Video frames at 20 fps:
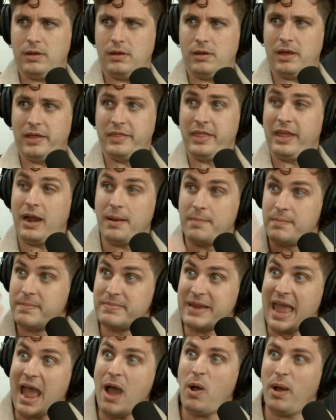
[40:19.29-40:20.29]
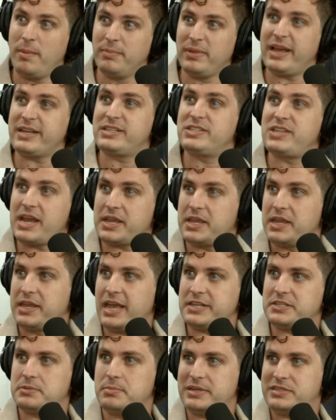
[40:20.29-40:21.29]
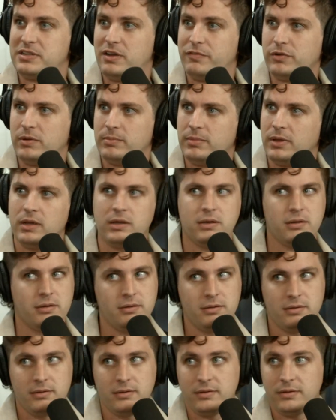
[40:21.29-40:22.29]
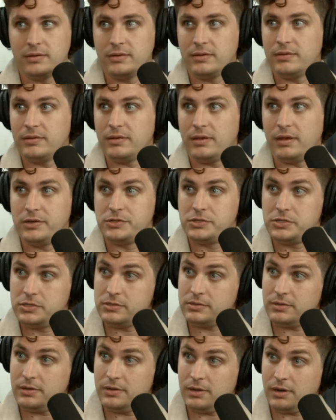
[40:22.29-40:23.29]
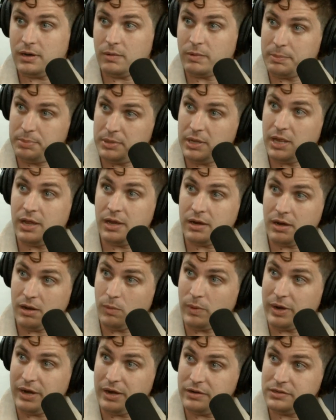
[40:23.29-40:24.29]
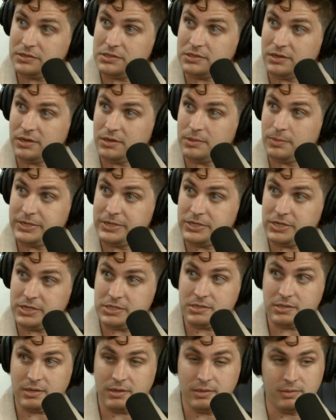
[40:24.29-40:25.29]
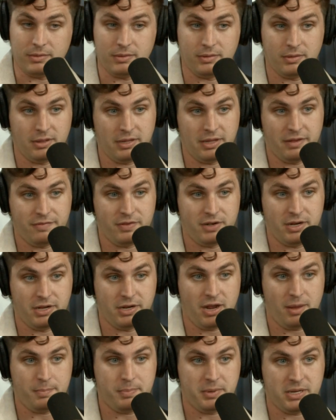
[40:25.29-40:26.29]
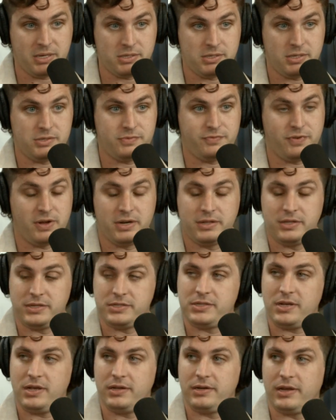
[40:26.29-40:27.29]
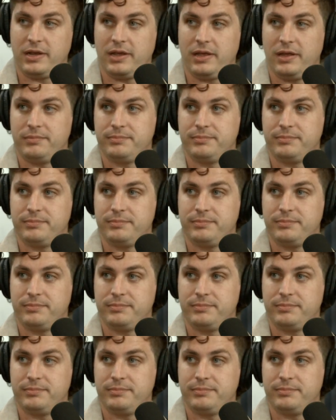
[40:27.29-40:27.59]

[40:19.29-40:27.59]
And then I'm like second guessing myself, where I'm like, are we plying our wares, or are we just living it up because it's fun in the sun again?